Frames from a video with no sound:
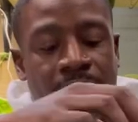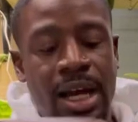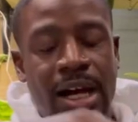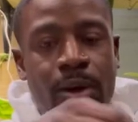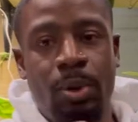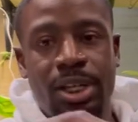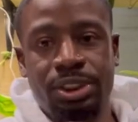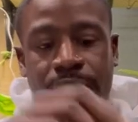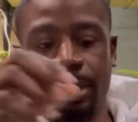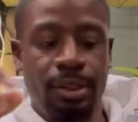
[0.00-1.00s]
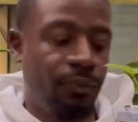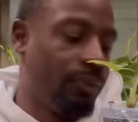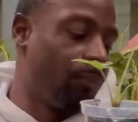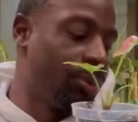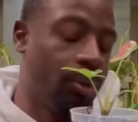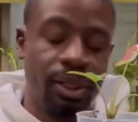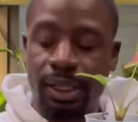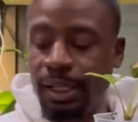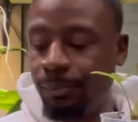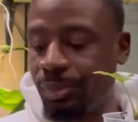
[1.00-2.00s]
I'll wash it off or
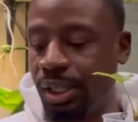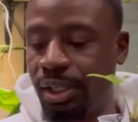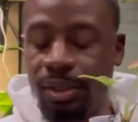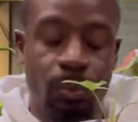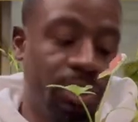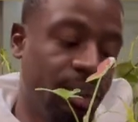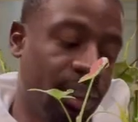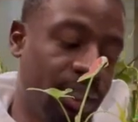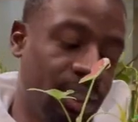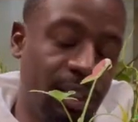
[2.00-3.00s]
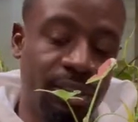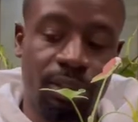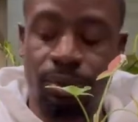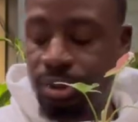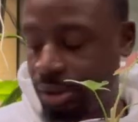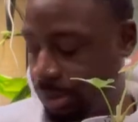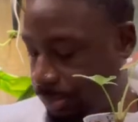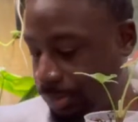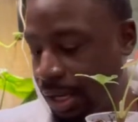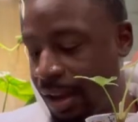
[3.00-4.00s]
whatnot, and then we'll get it into
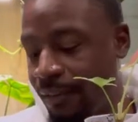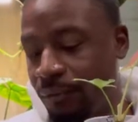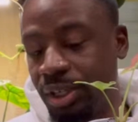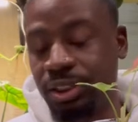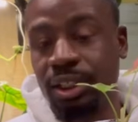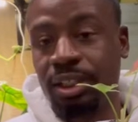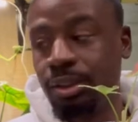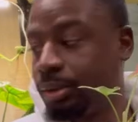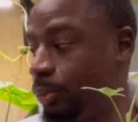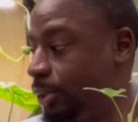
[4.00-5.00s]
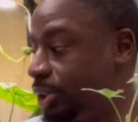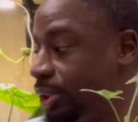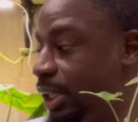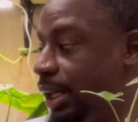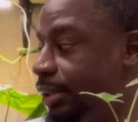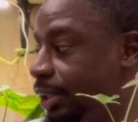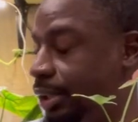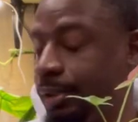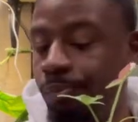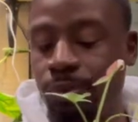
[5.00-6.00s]
some fresh Leca, which is down
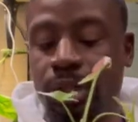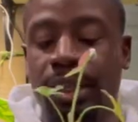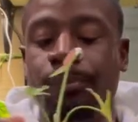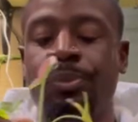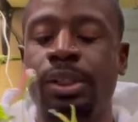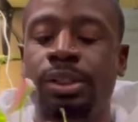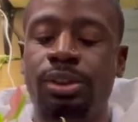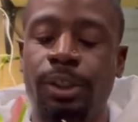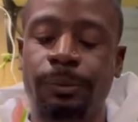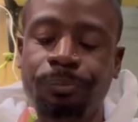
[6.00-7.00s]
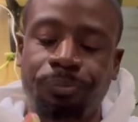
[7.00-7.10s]
here. Okay, so